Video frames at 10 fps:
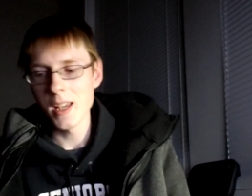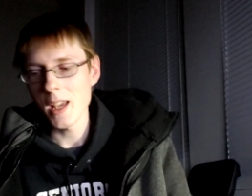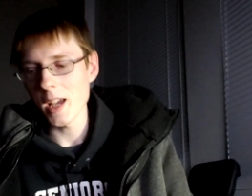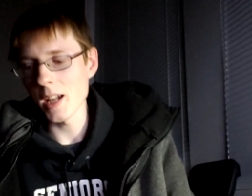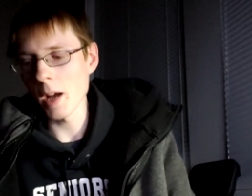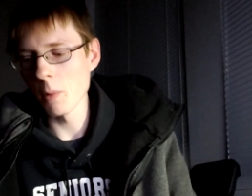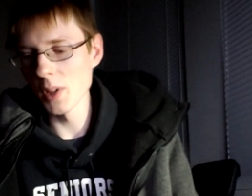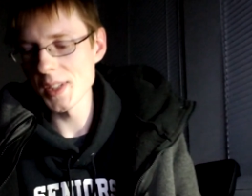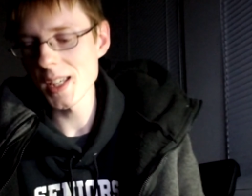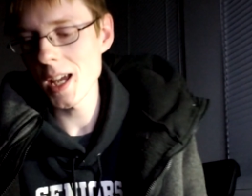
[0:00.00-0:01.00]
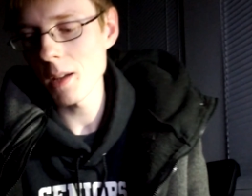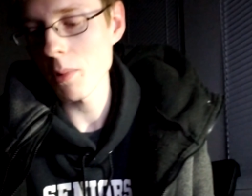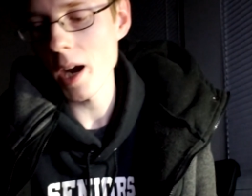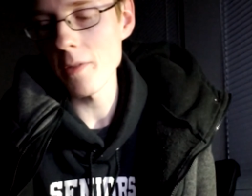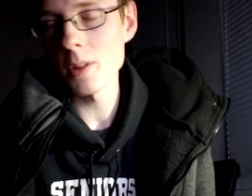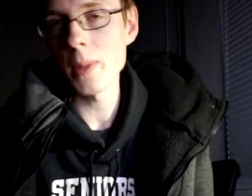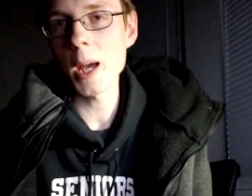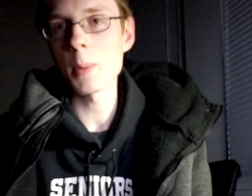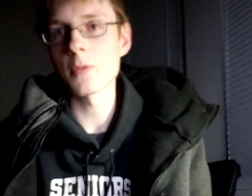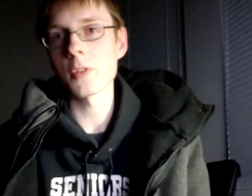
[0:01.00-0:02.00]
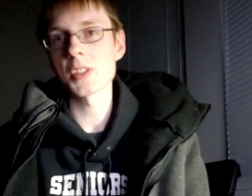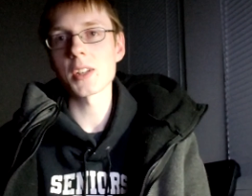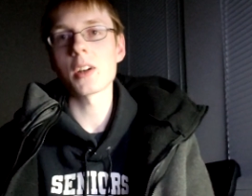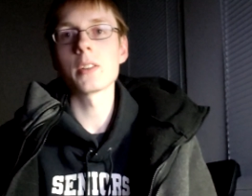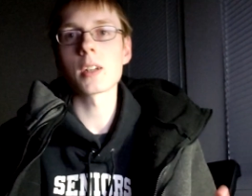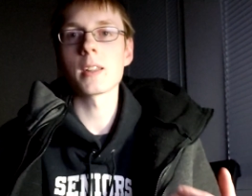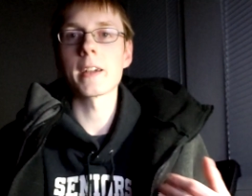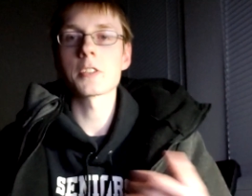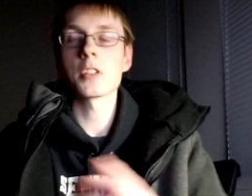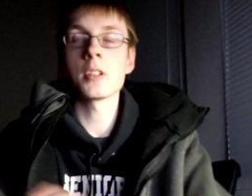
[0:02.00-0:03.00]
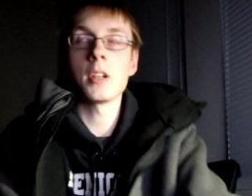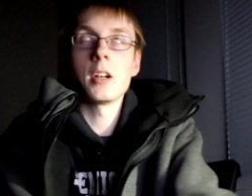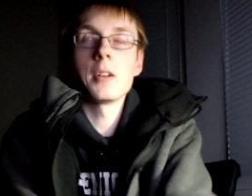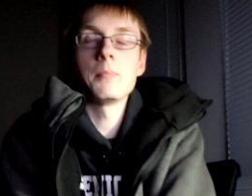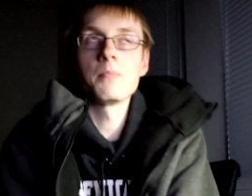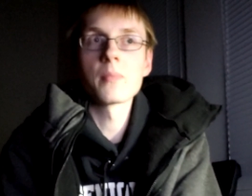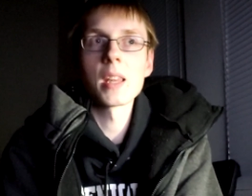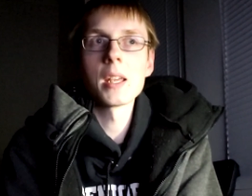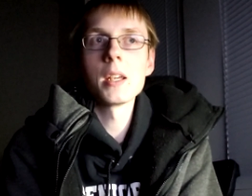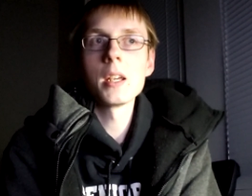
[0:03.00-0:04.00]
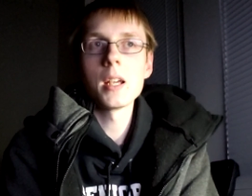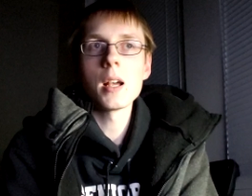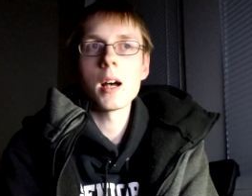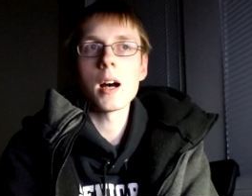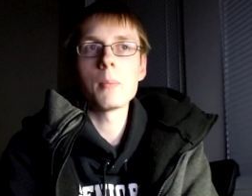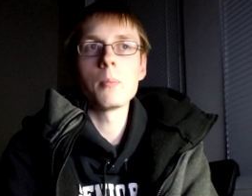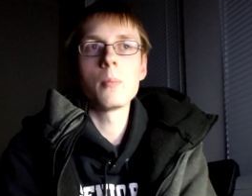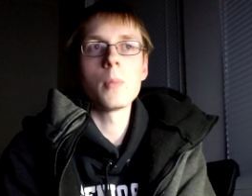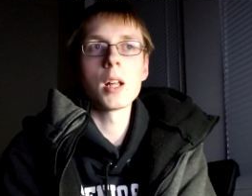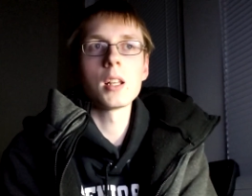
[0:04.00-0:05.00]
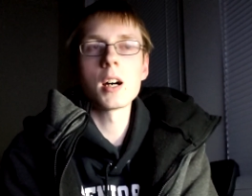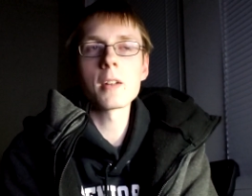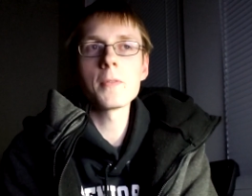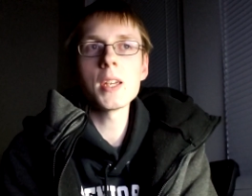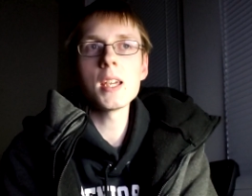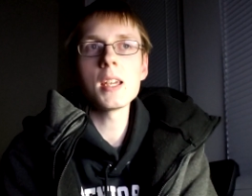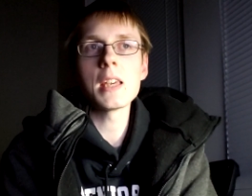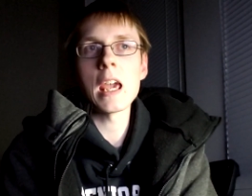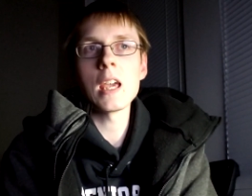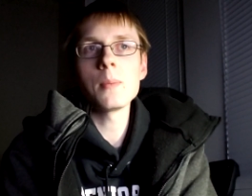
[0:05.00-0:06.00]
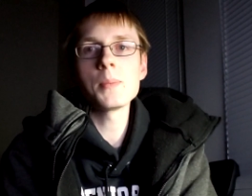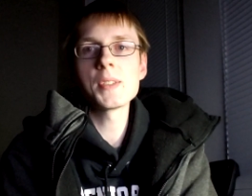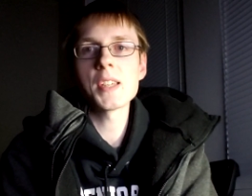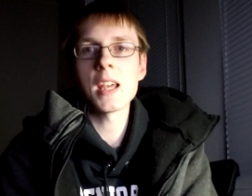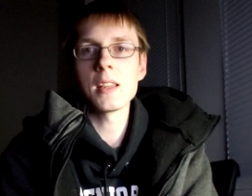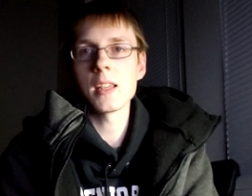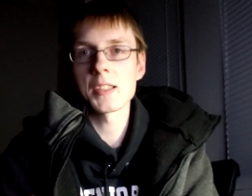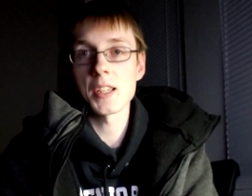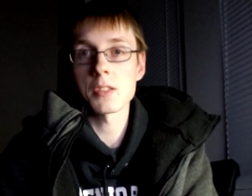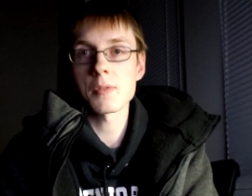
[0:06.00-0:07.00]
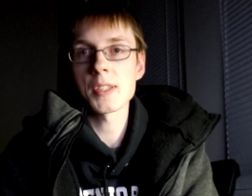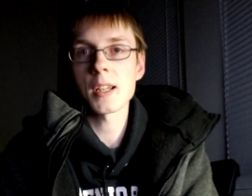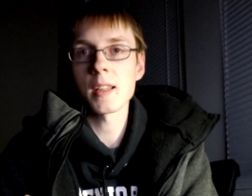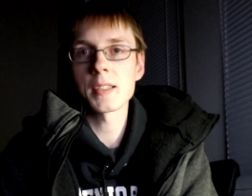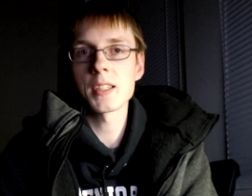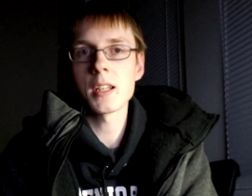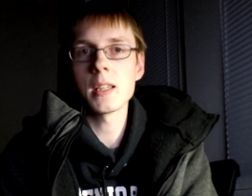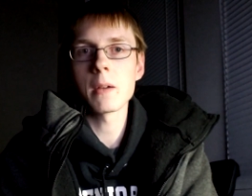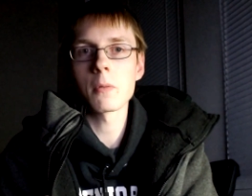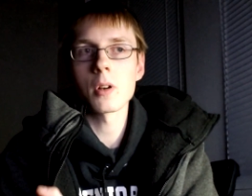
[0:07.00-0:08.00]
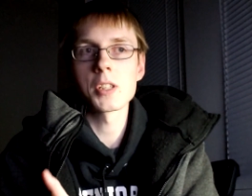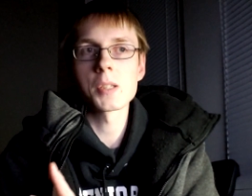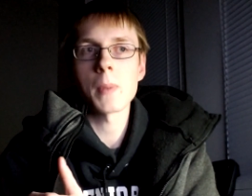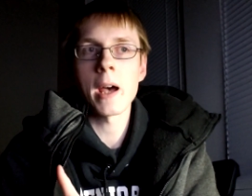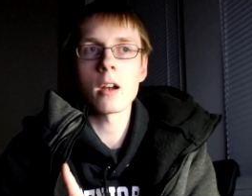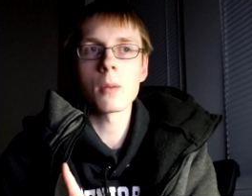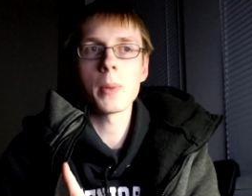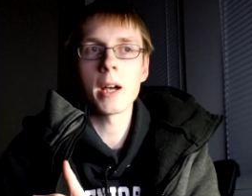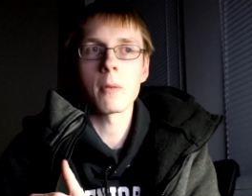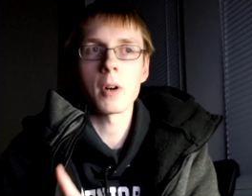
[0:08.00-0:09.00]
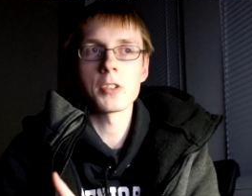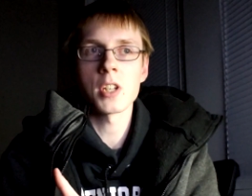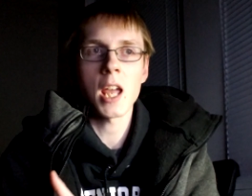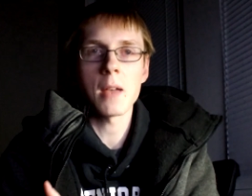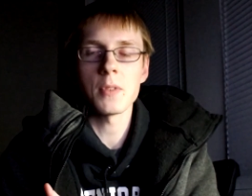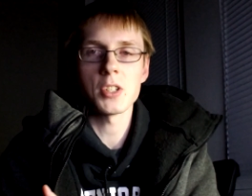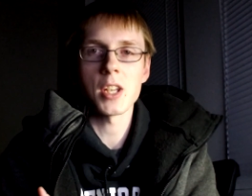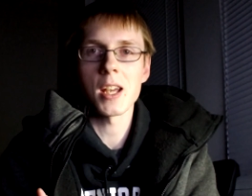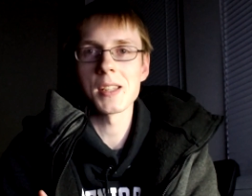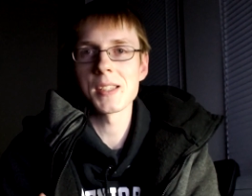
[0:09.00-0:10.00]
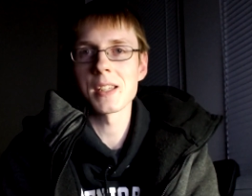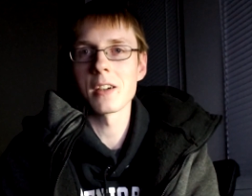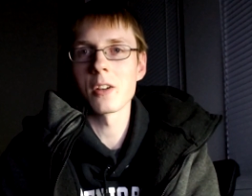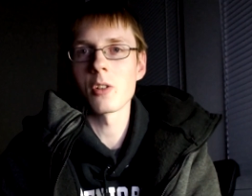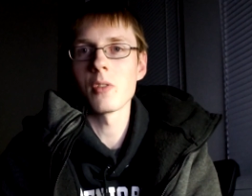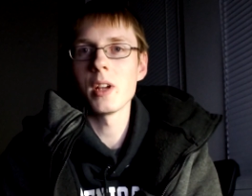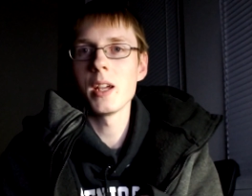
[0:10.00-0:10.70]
and I will say right off the bat, before we start on the collection, um, a lot of the games and the accessories I collected, they were inspired by watching AVGN. So